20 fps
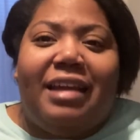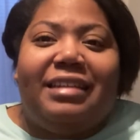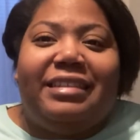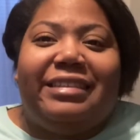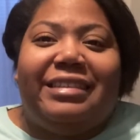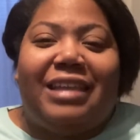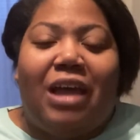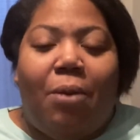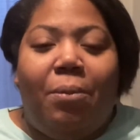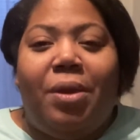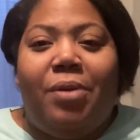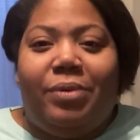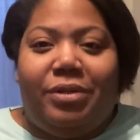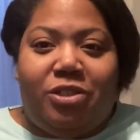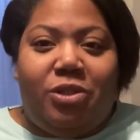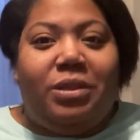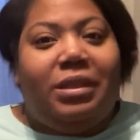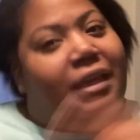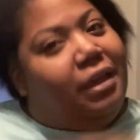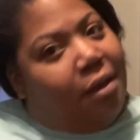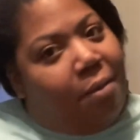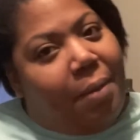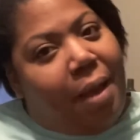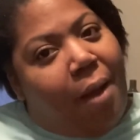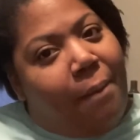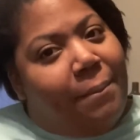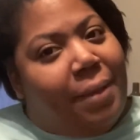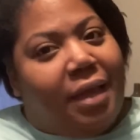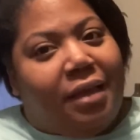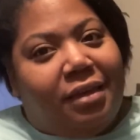tell me what you think
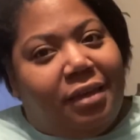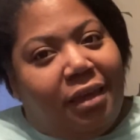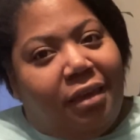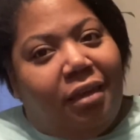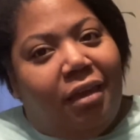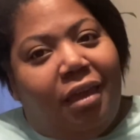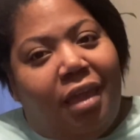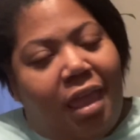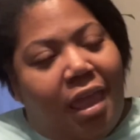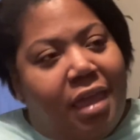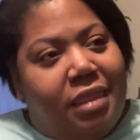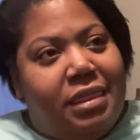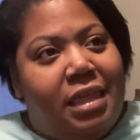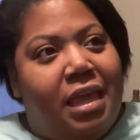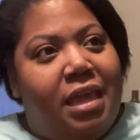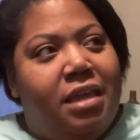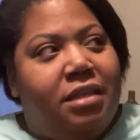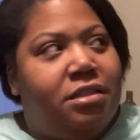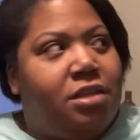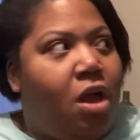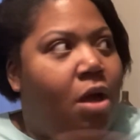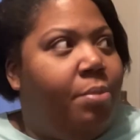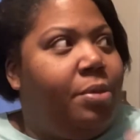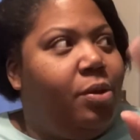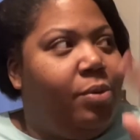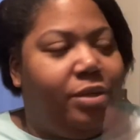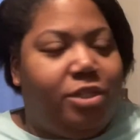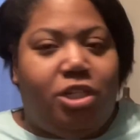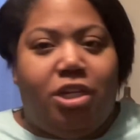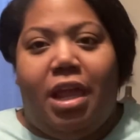about my kit, and then tell me
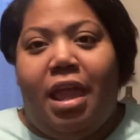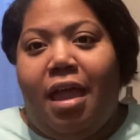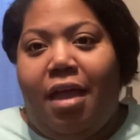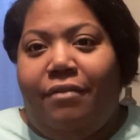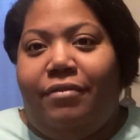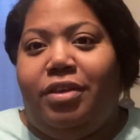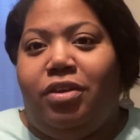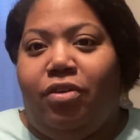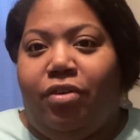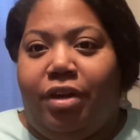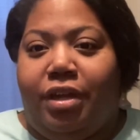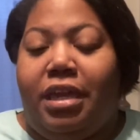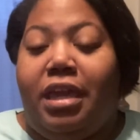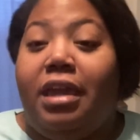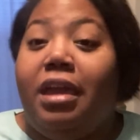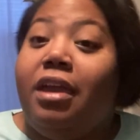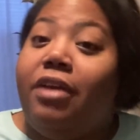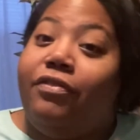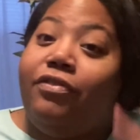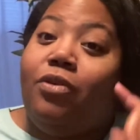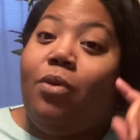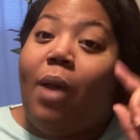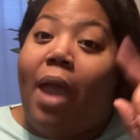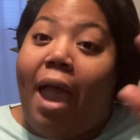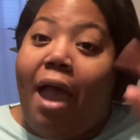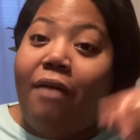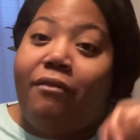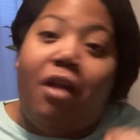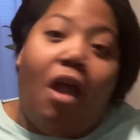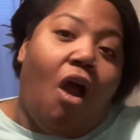what you have in your kit if you
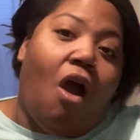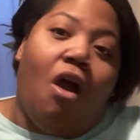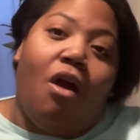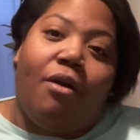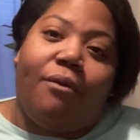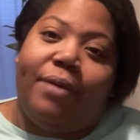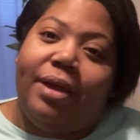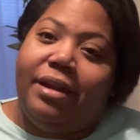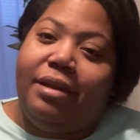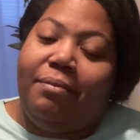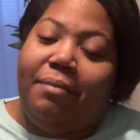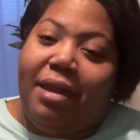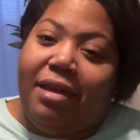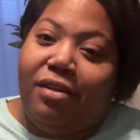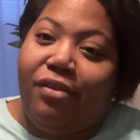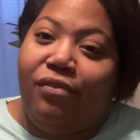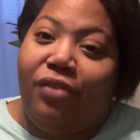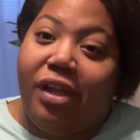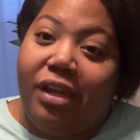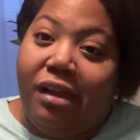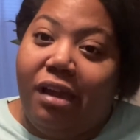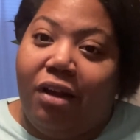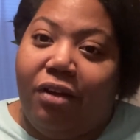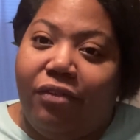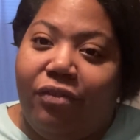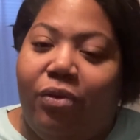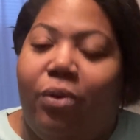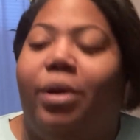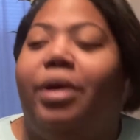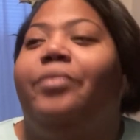haven't already made a video
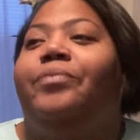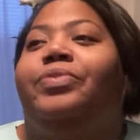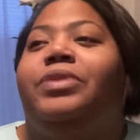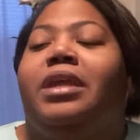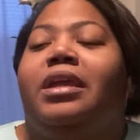for it.